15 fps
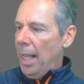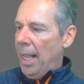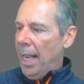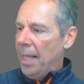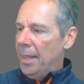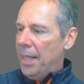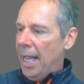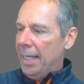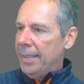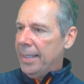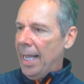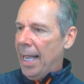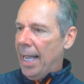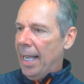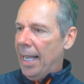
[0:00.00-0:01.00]
And that
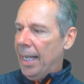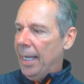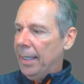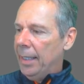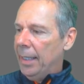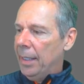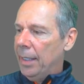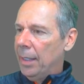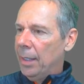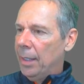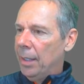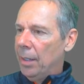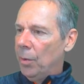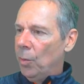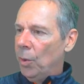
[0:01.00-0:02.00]
tag,
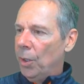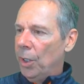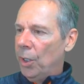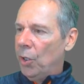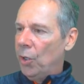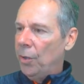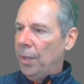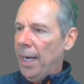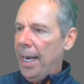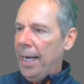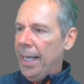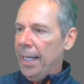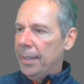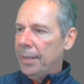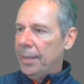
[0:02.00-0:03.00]
we're going to create
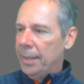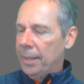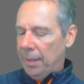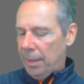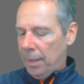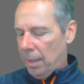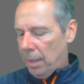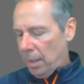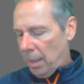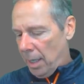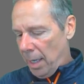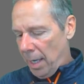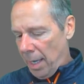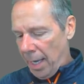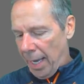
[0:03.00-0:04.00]
it.
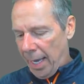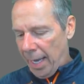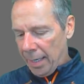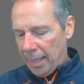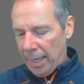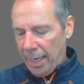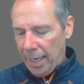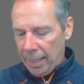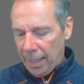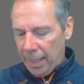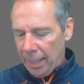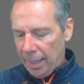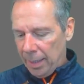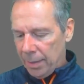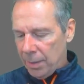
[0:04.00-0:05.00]
And it
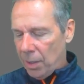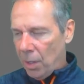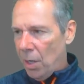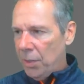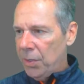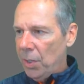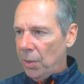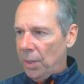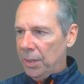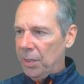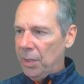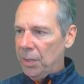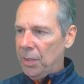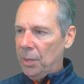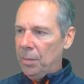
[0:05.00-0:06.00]
is also a
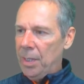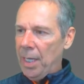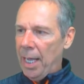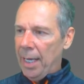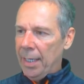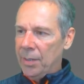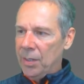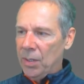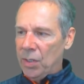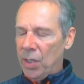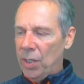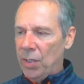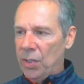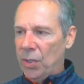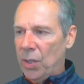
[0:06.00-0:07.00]
system tag because it's going
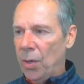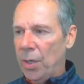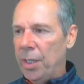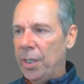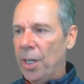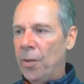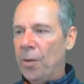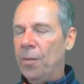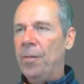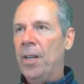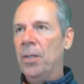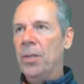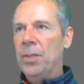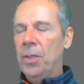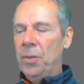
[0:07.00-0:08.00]
to start another
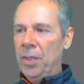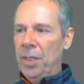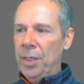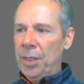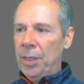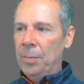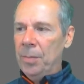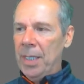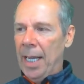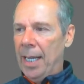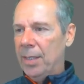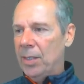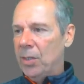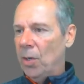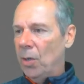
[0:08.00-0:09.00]
funnel. So system
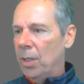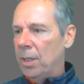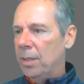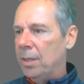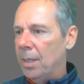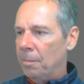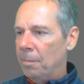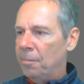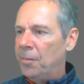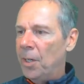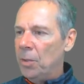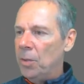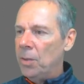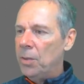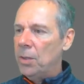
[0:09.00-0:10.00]
tag start and stop
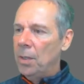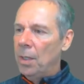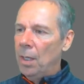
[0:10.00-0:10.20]
funnels.